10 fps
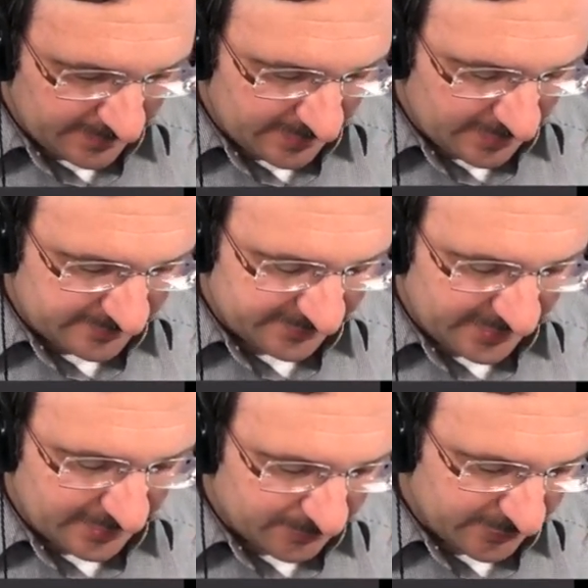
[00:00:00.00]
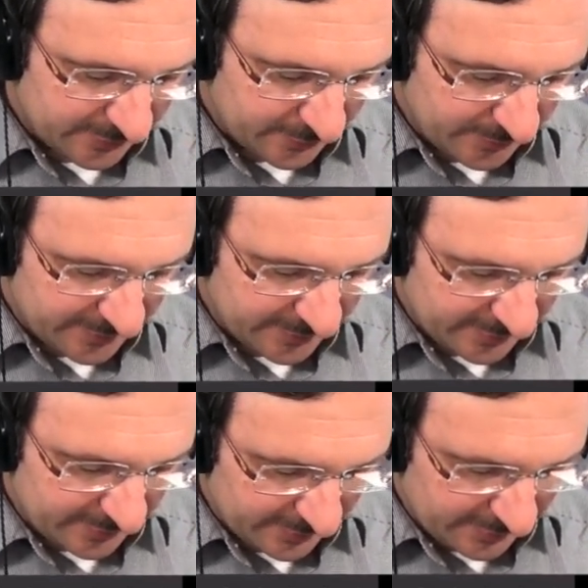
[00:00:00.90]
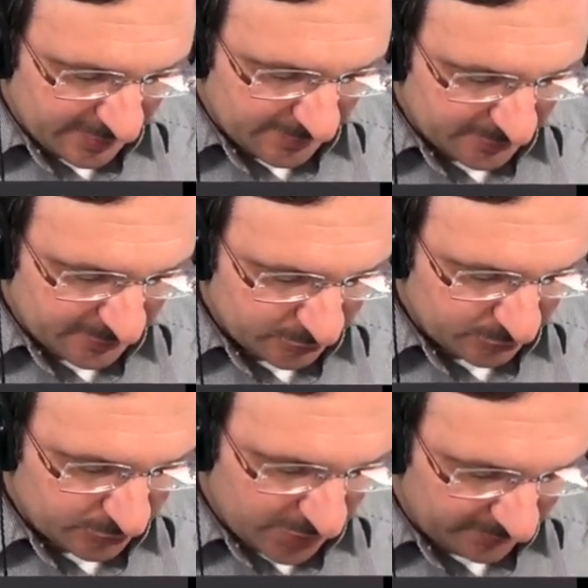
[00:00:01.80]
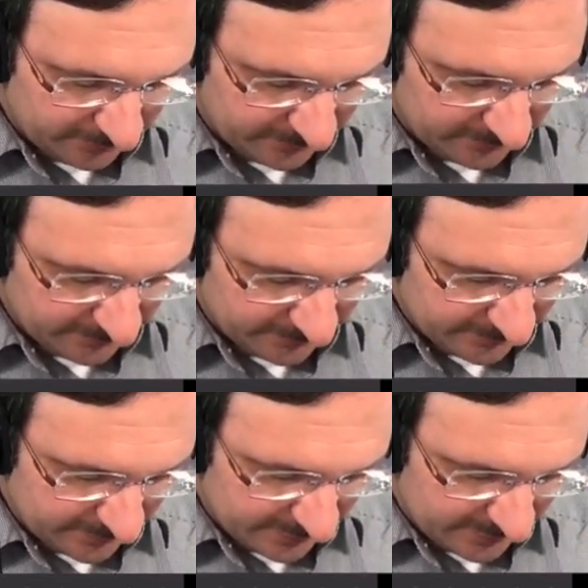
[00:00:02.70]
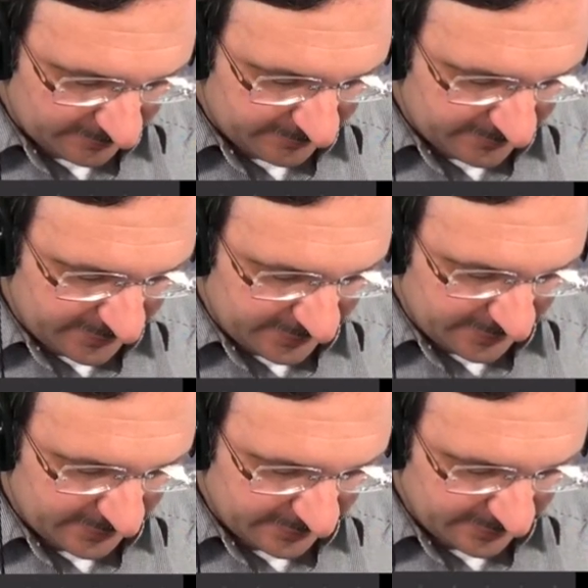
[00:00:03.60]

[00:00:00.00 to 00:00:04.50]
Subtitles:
scalar product with gamma 2 dot of t